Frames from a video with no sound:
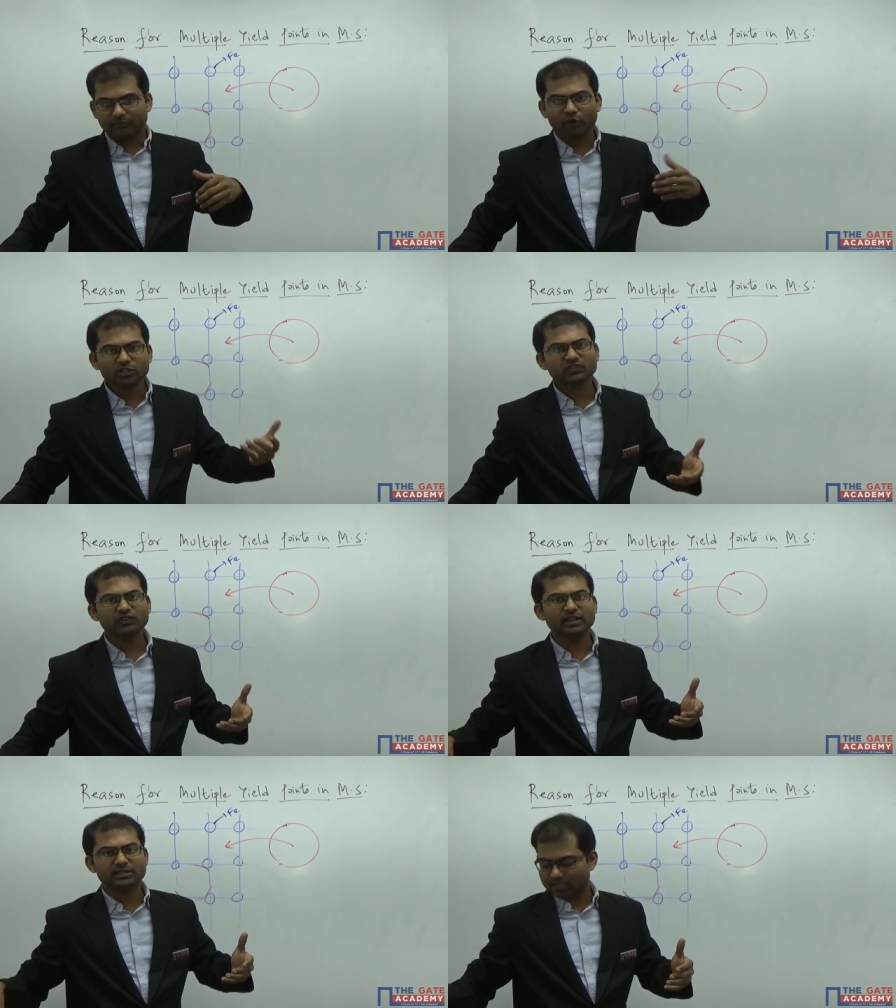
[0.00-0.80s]

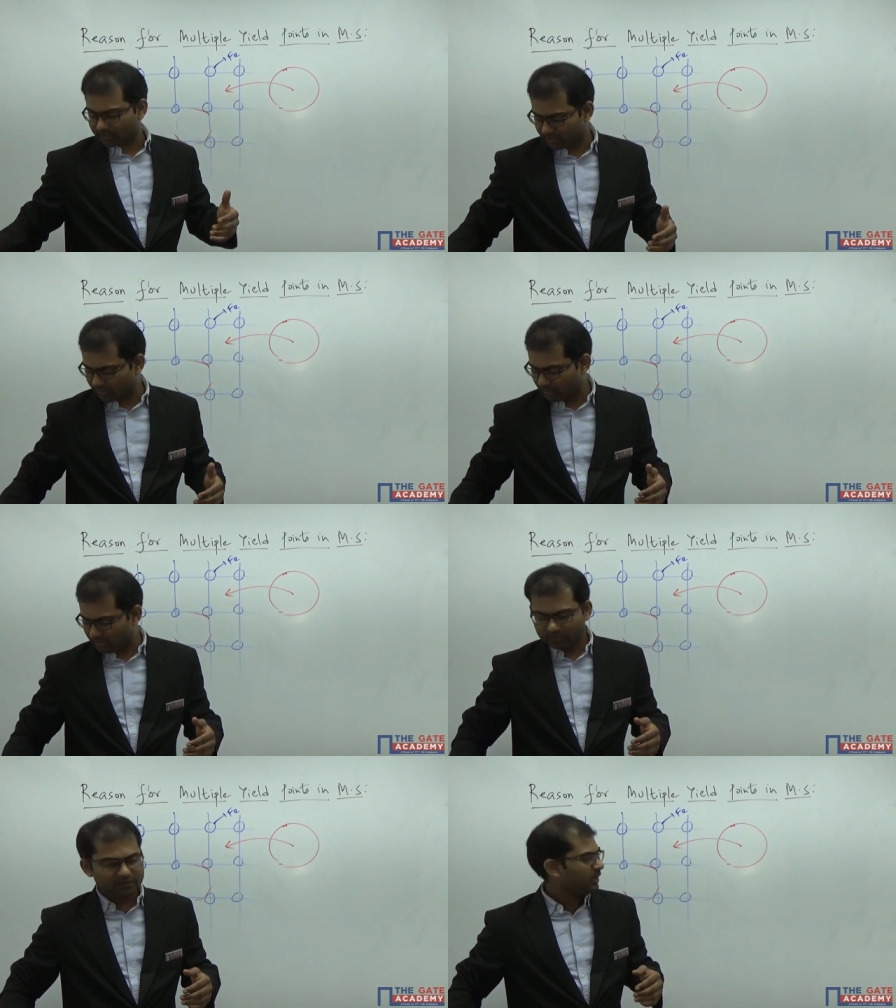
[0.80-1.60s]
forcefully inserted,
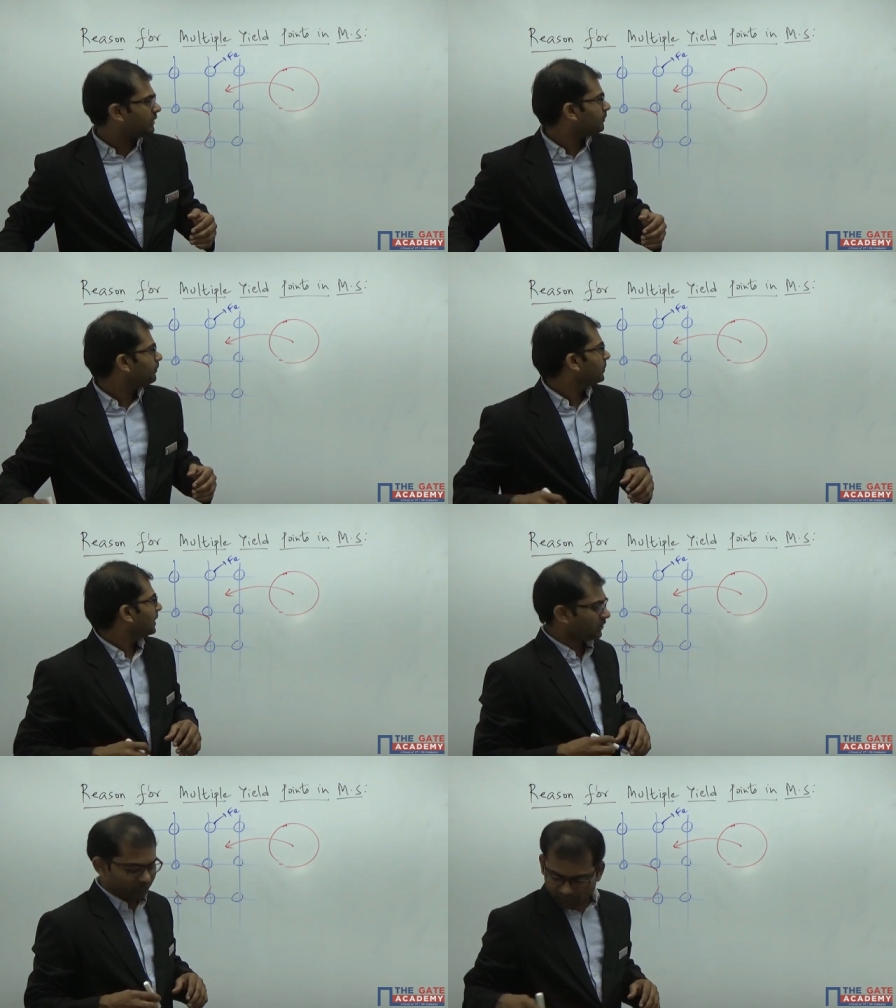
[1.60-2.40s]
then it